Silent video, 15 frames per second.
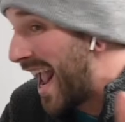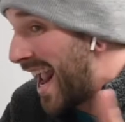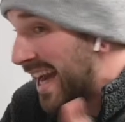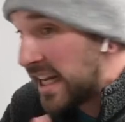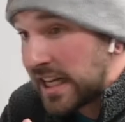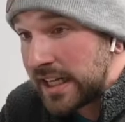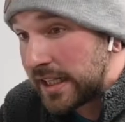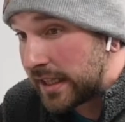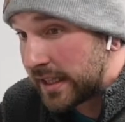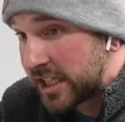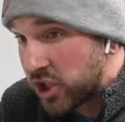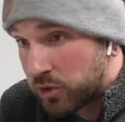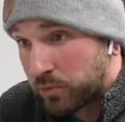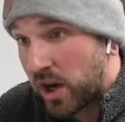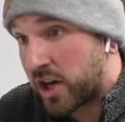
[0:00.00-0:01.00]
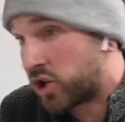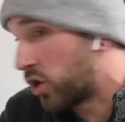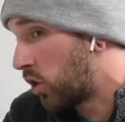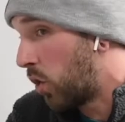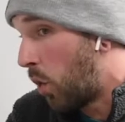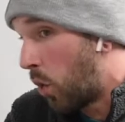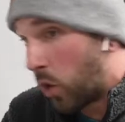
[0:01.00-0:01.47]
any leash
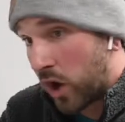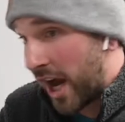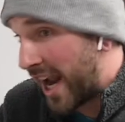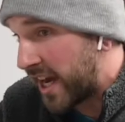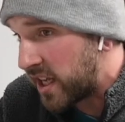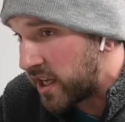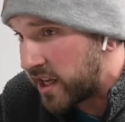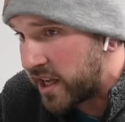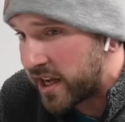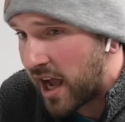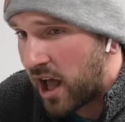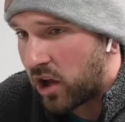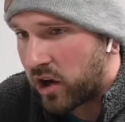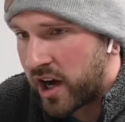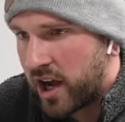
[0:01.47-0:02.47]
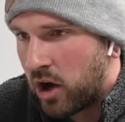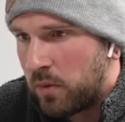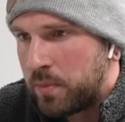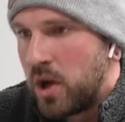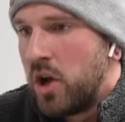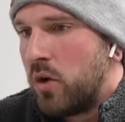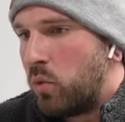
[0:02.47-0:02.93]
pressure or any e-collar
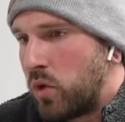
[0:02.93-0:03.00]
help,